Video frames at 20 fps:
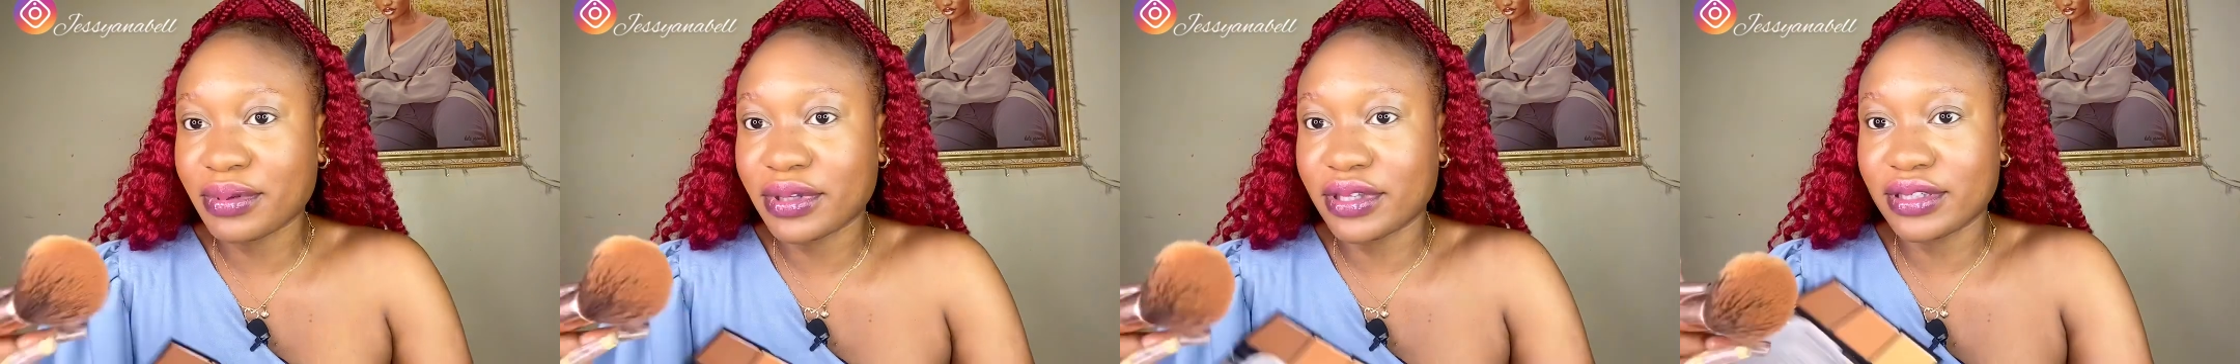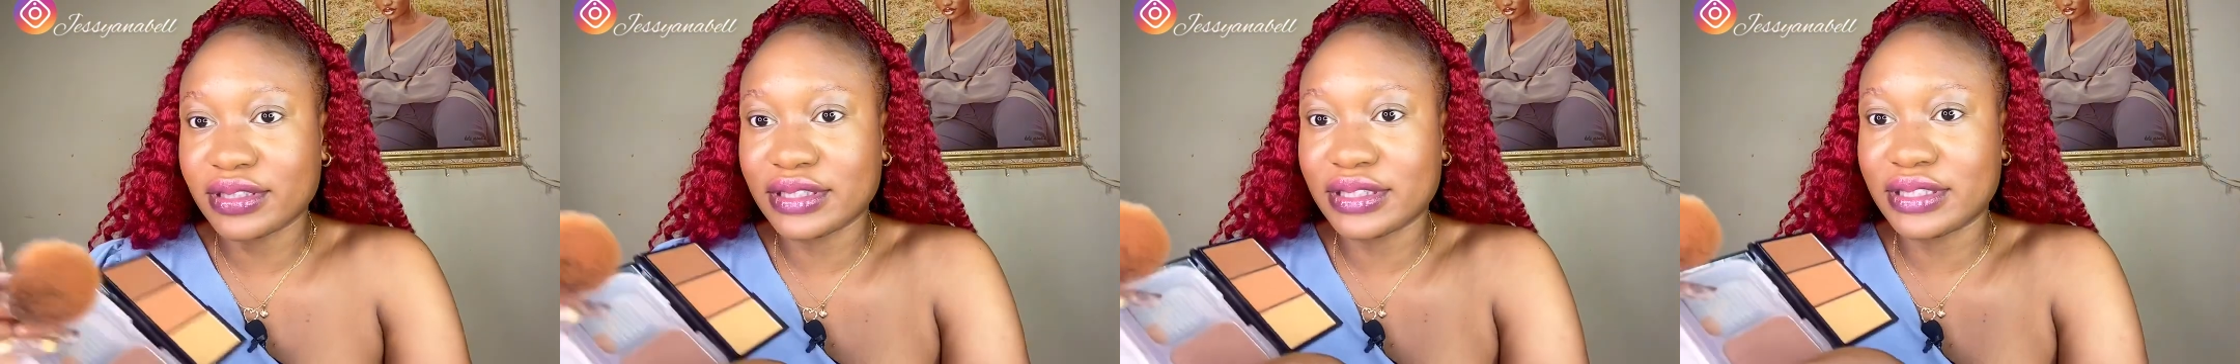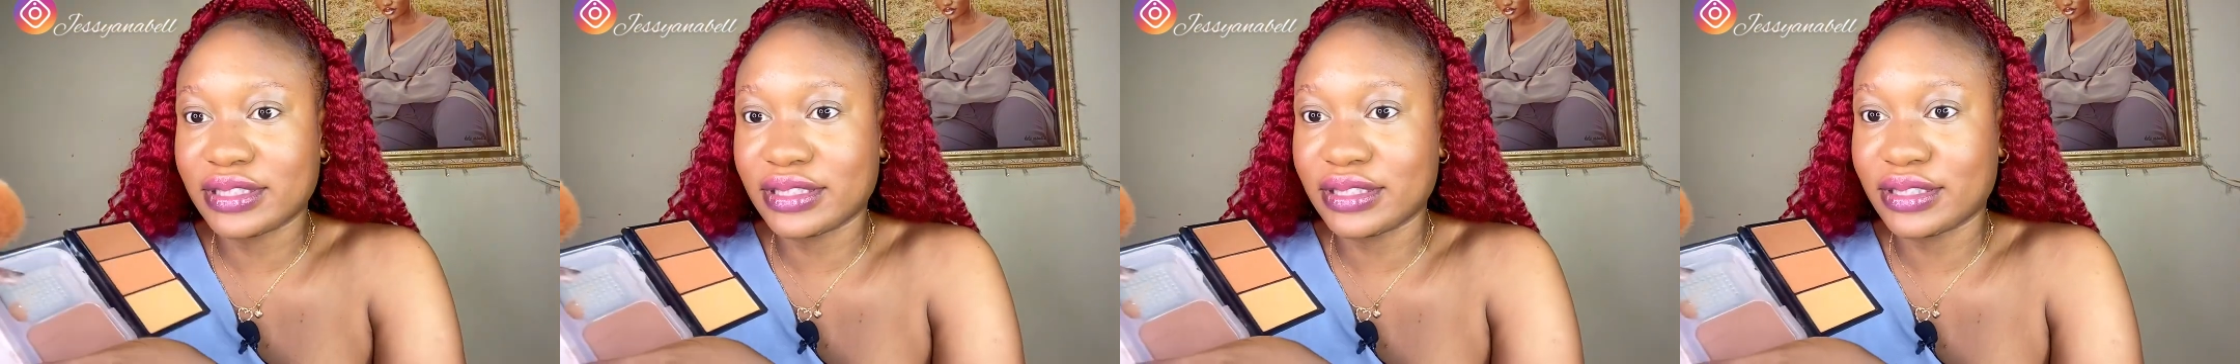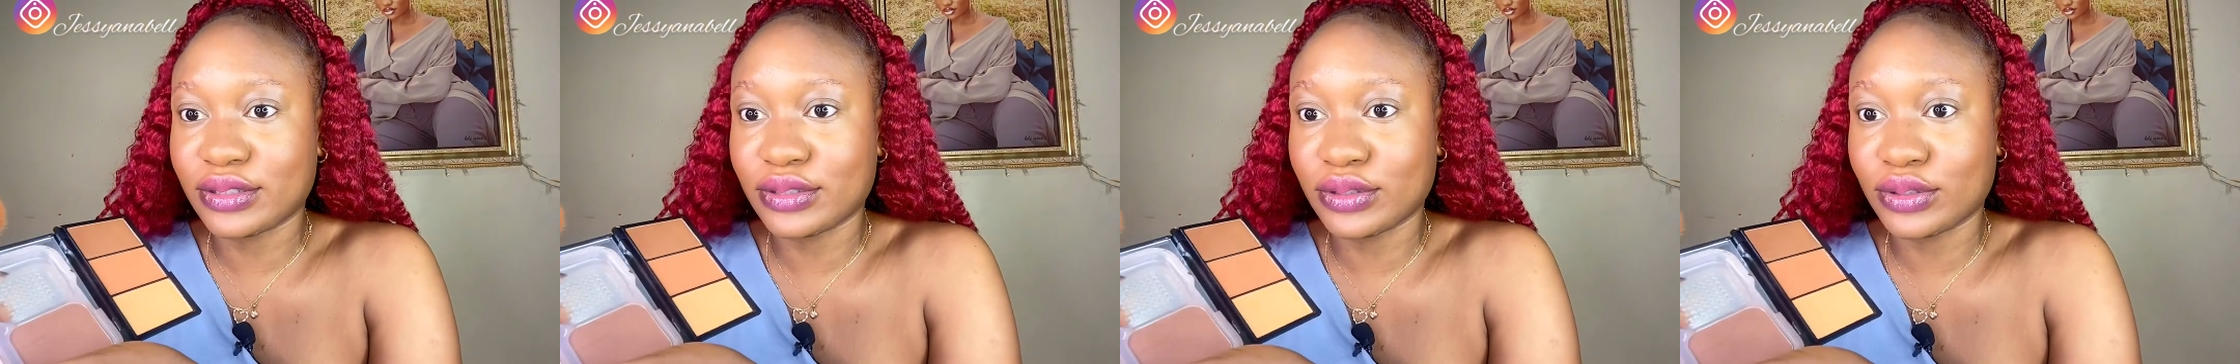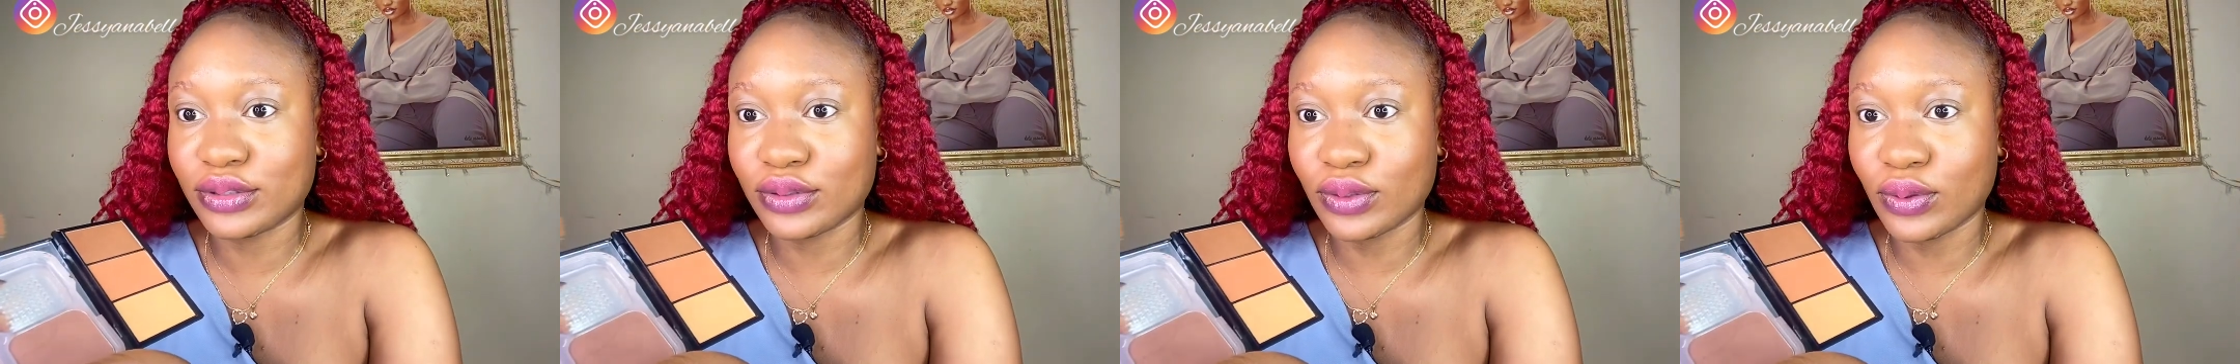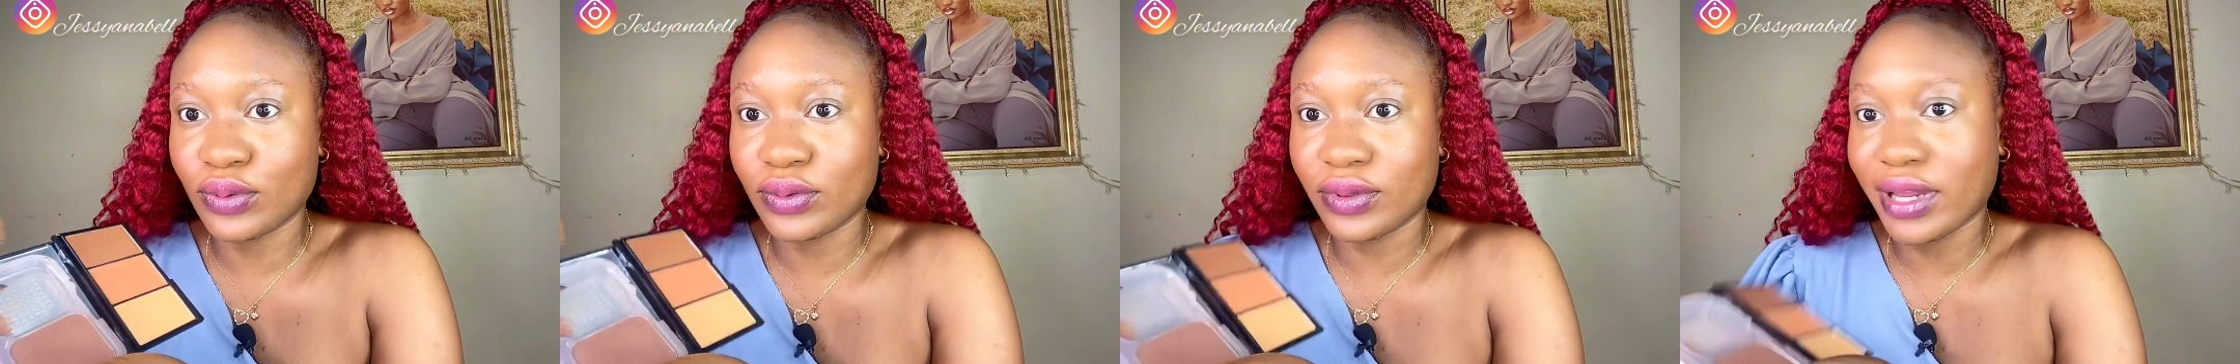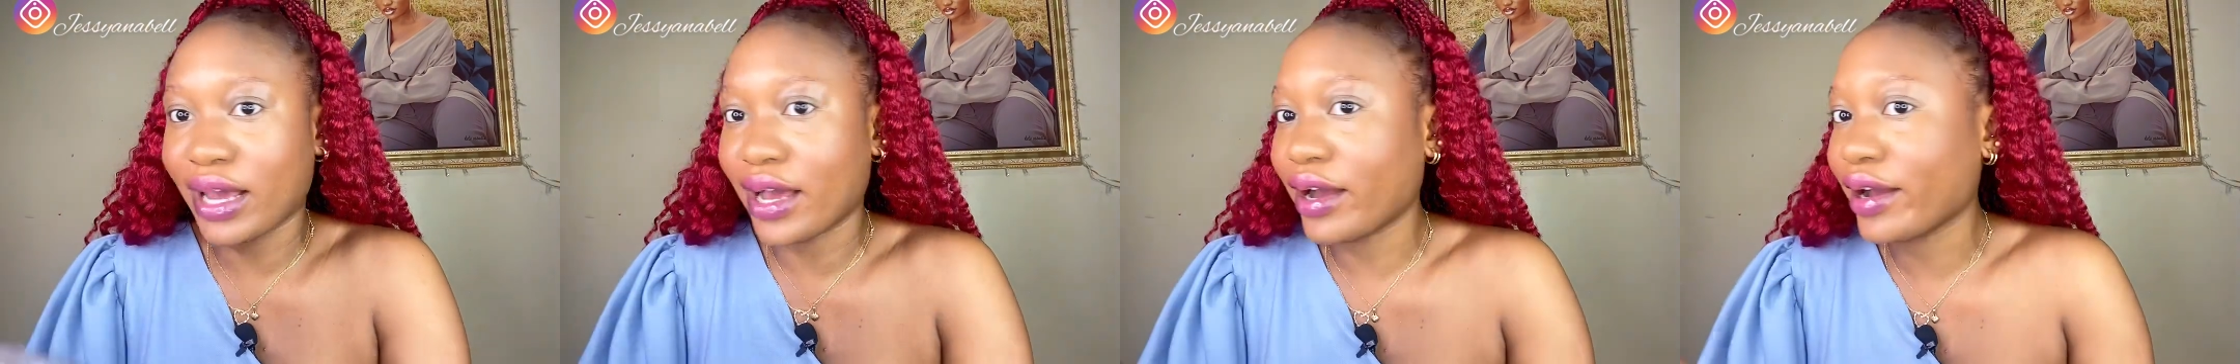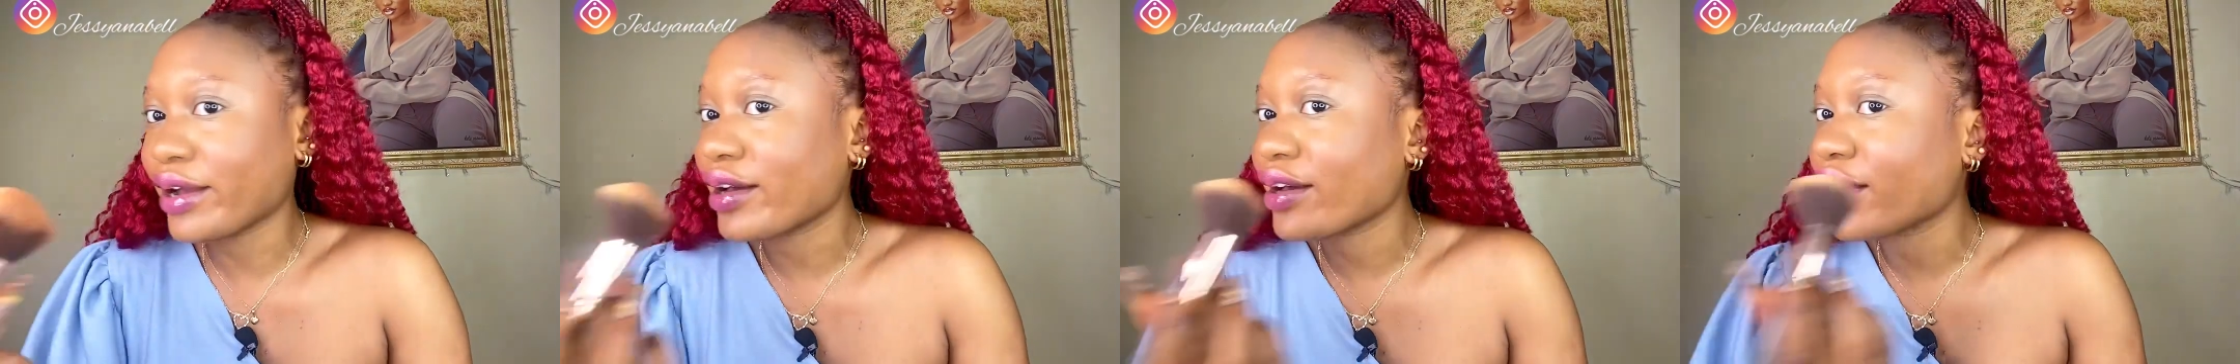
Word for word: because this is so dark.